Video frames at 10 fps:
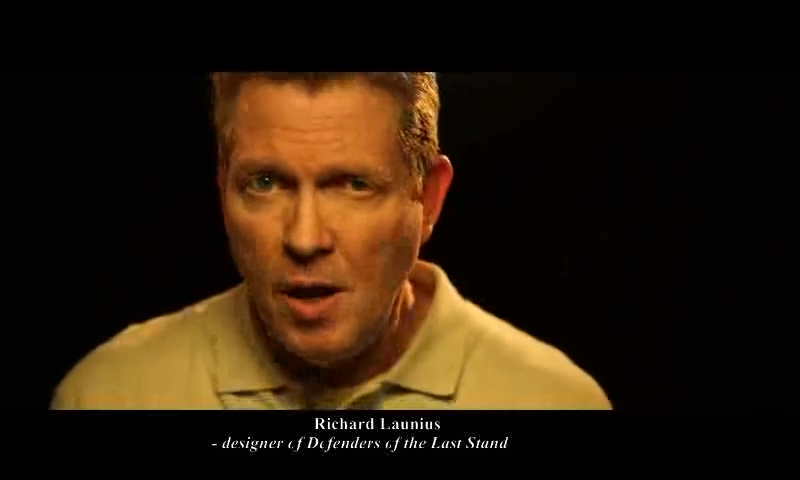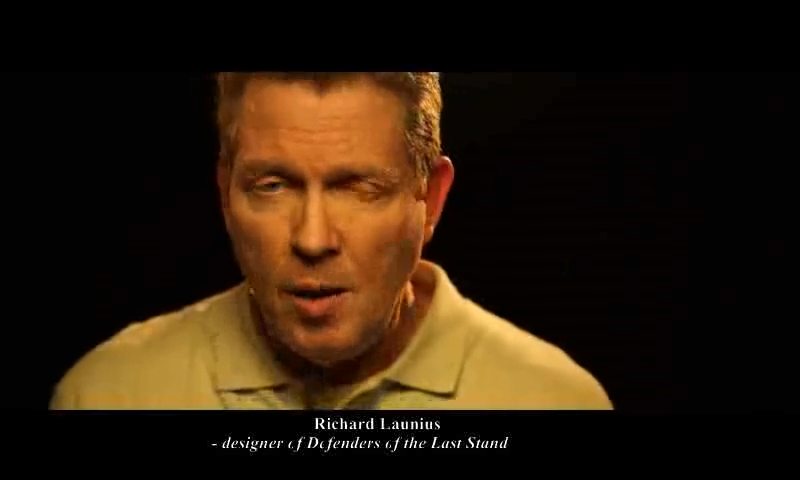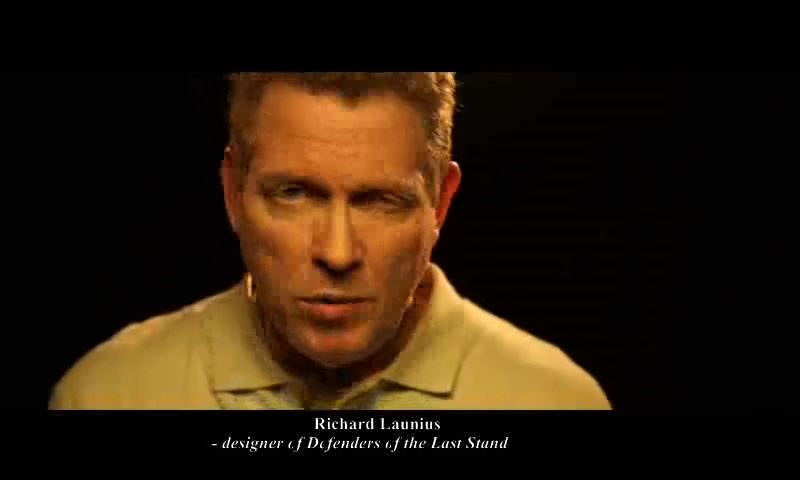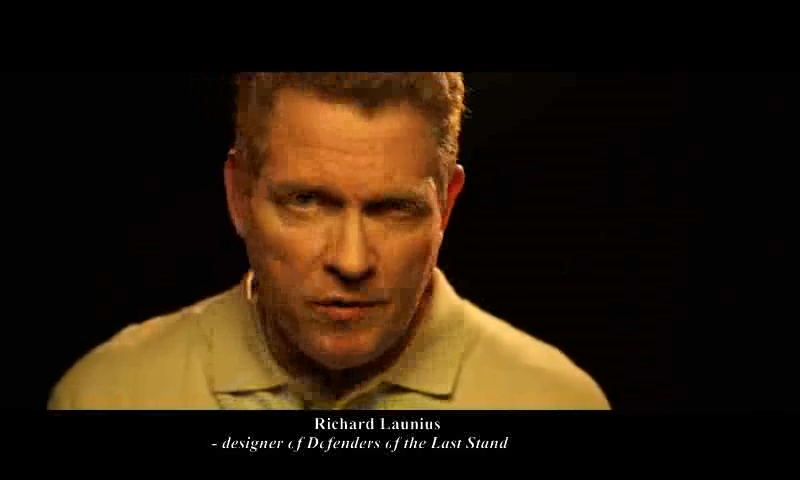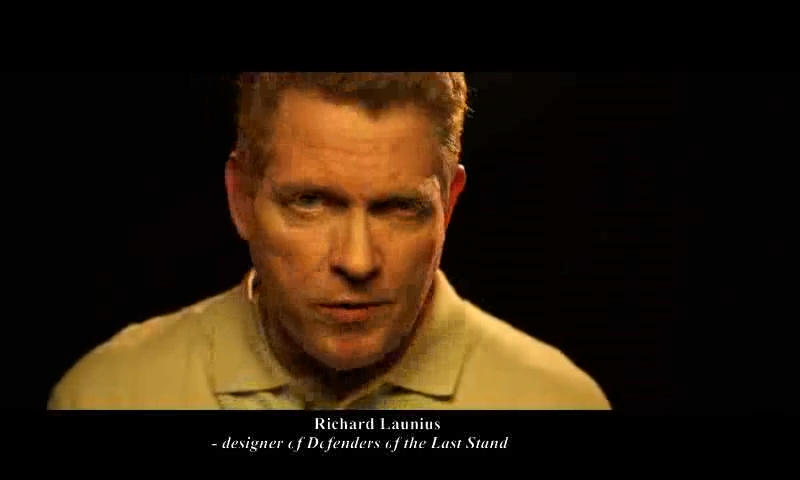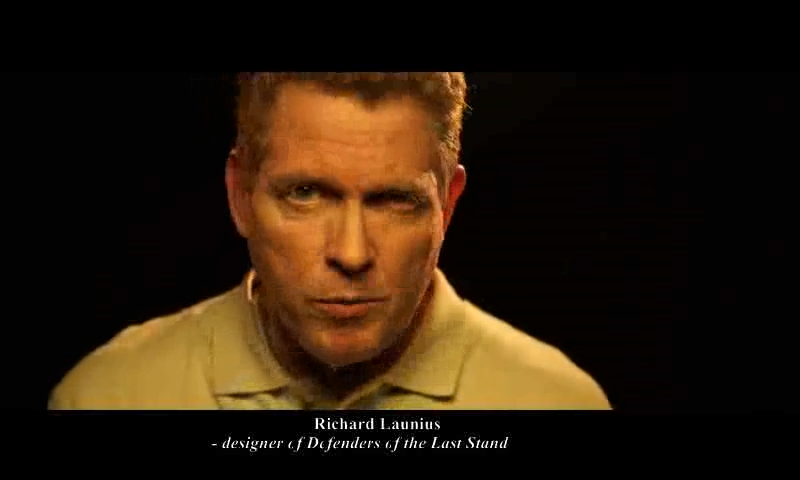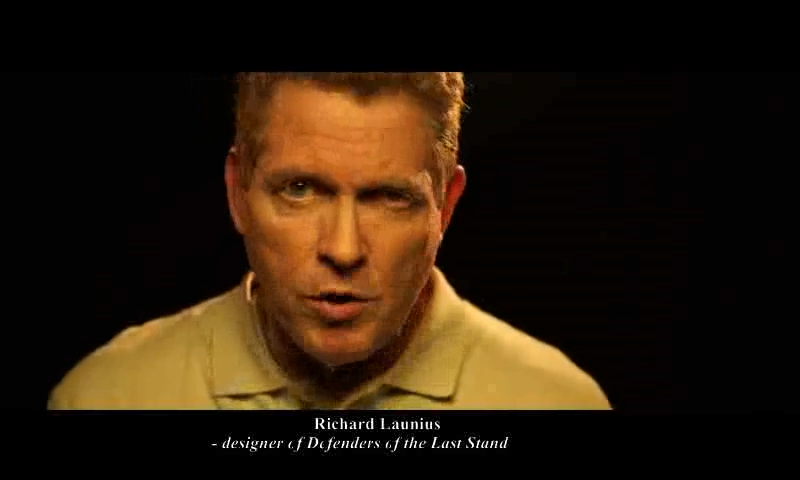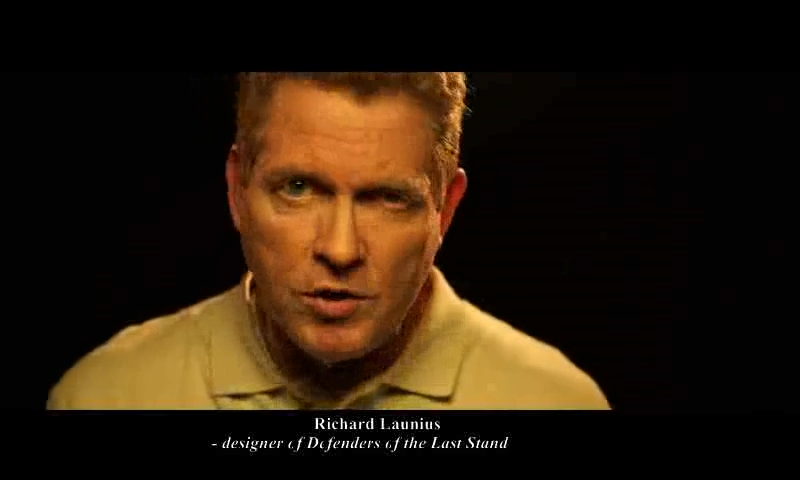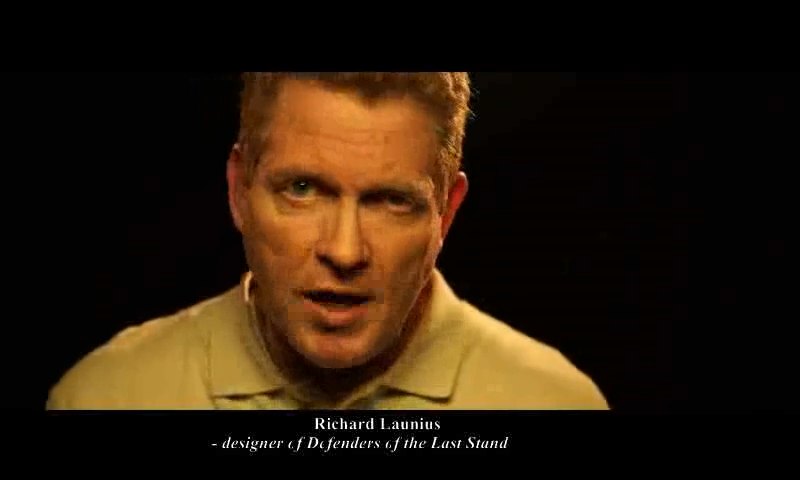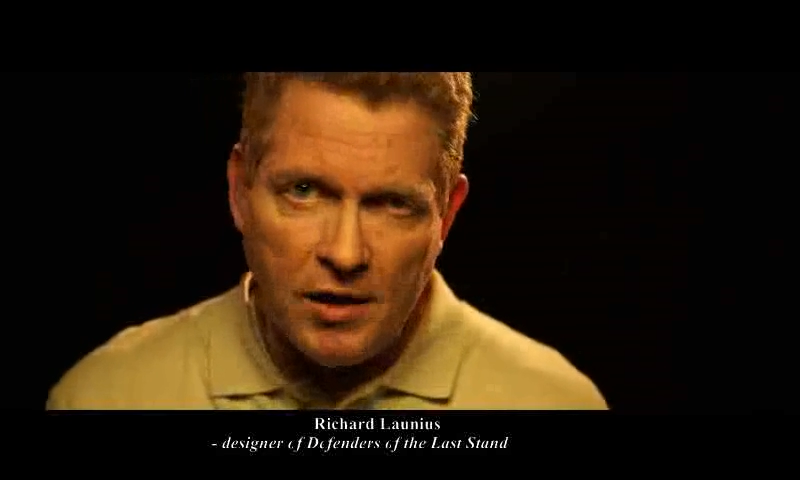But if you
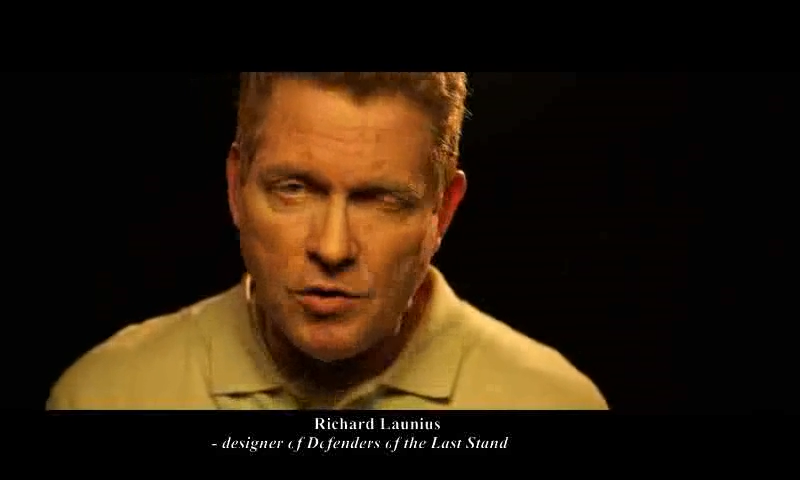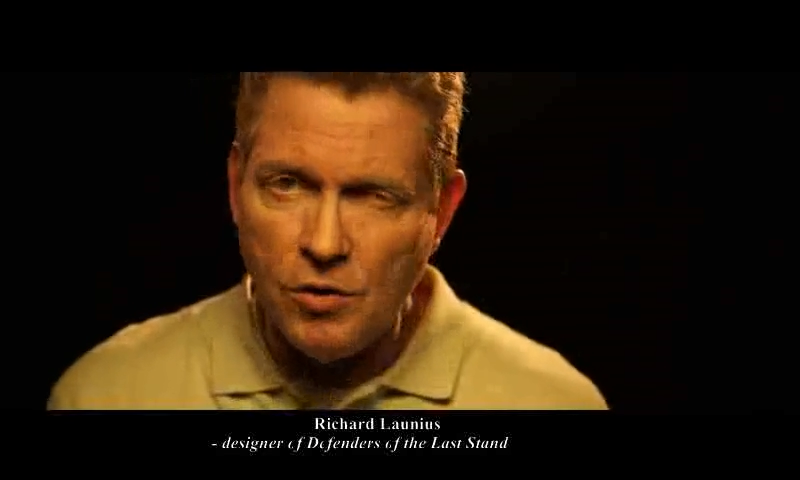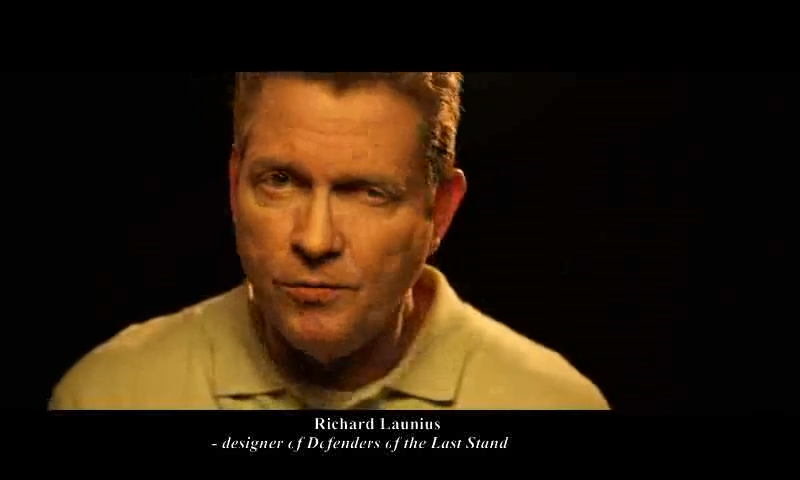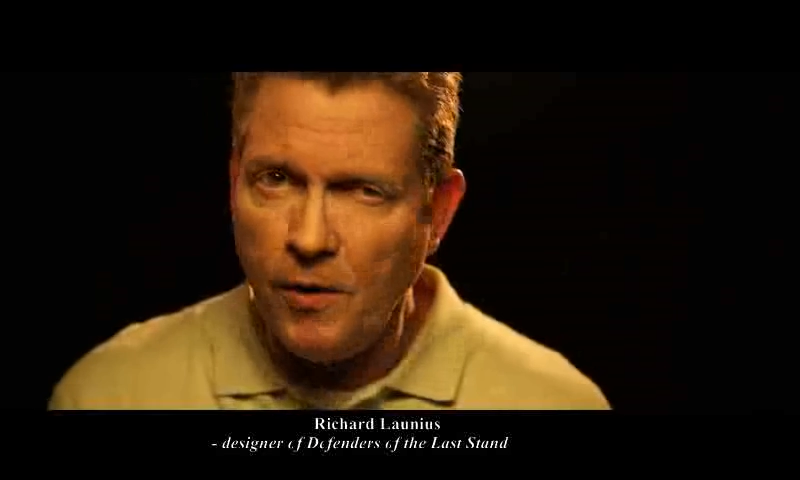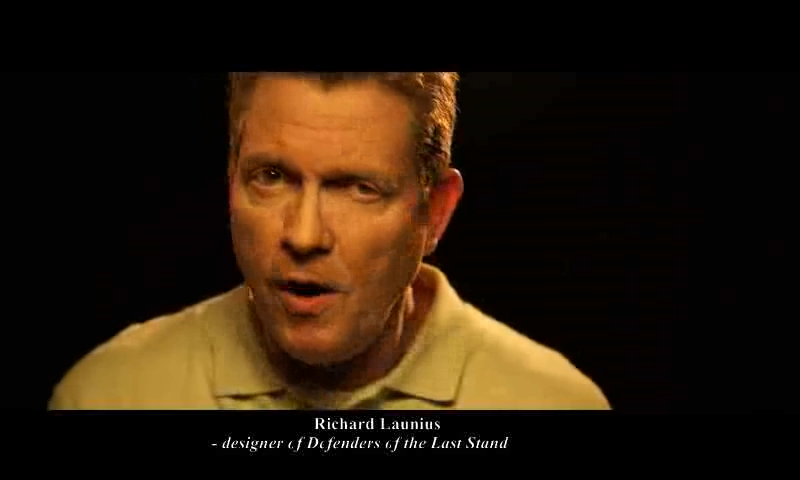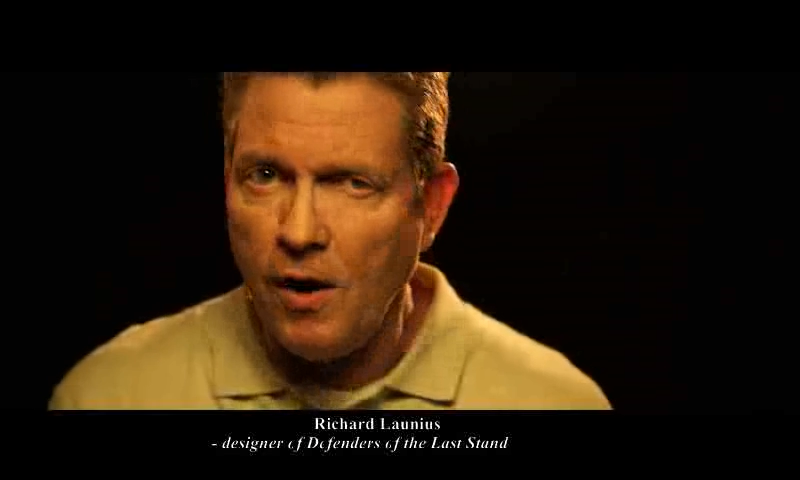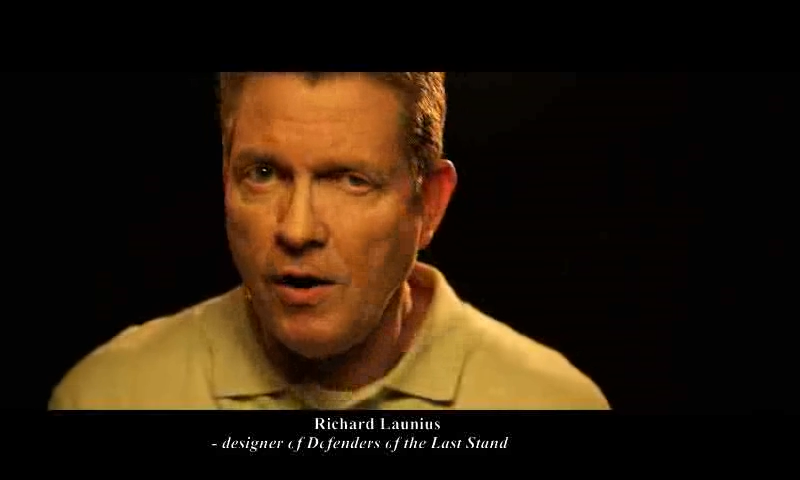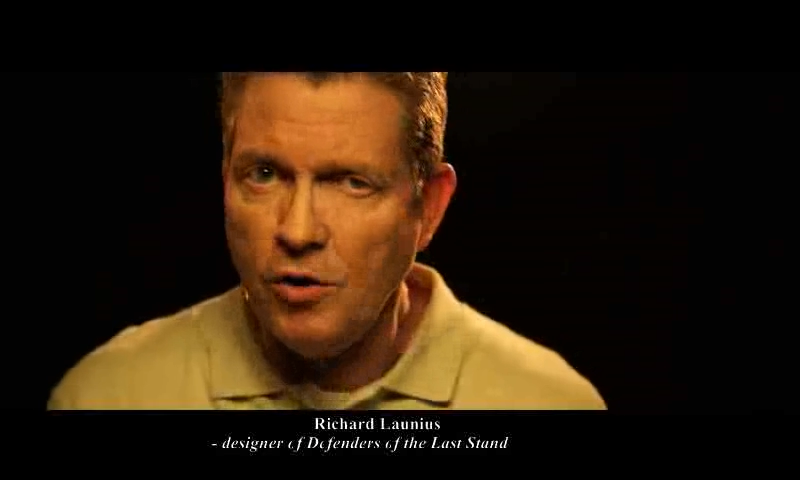mutate too far,